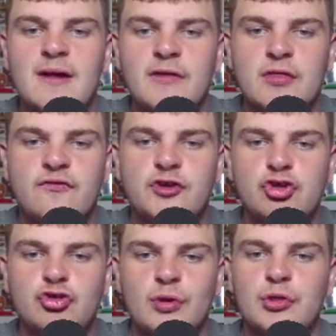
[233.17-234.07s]
this
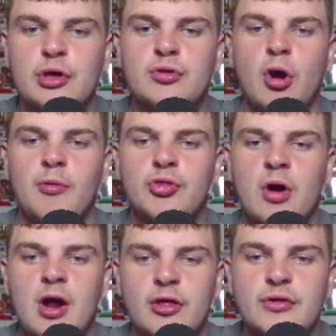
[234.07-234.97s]
futuristic
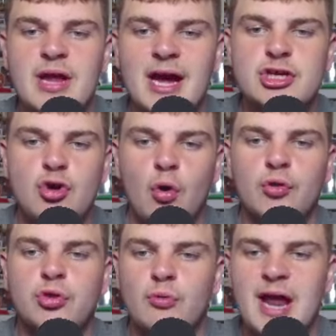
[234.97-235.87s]
domicile is now
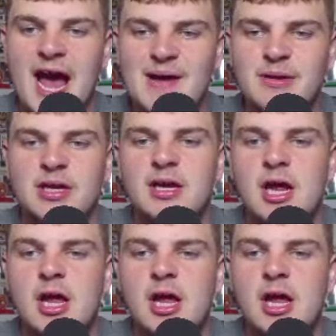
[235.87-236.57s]
yours to inhabit.